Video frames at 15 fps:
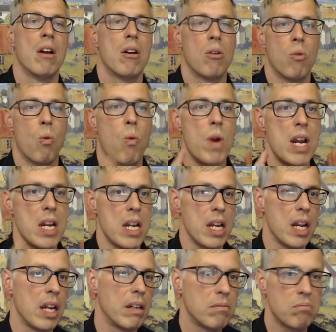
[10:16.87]
we
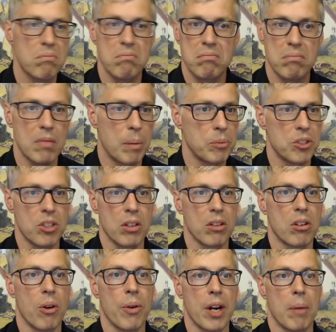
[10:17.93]
need, I'm just going to
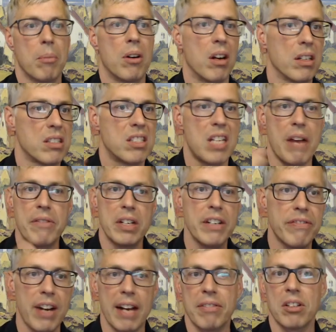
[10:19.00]
throw a number, a
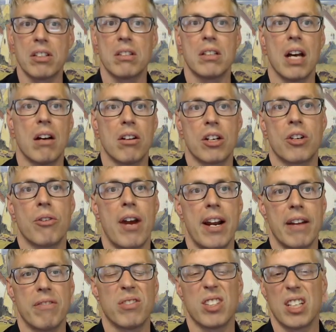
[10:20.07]
$7,500
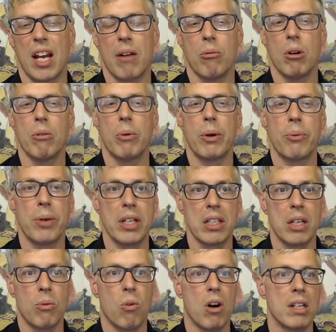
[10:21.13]
credit to get what we
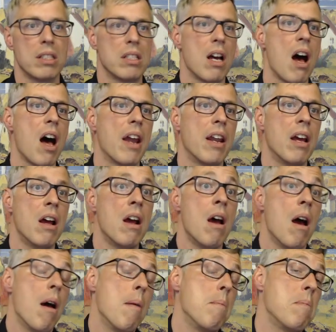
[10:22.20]
really want done.
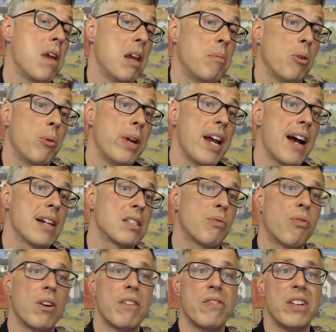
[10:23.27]
Maybe we ask
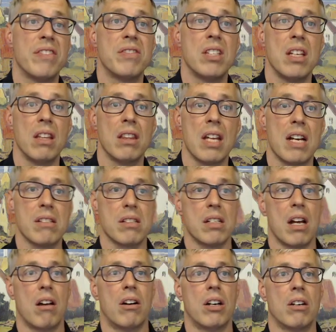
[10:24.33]
for a
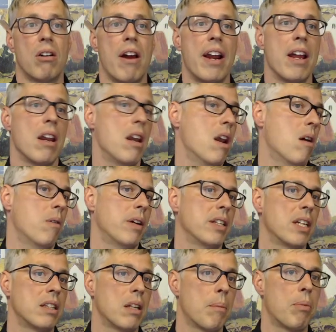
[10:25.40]
$15,000 credit, knowing
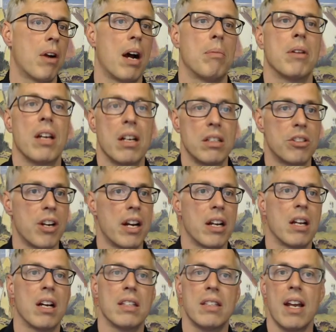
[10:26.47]
that they're probably going to try to
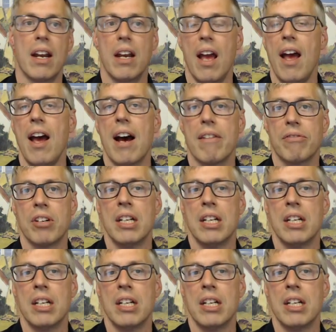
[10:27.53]
cut that in half.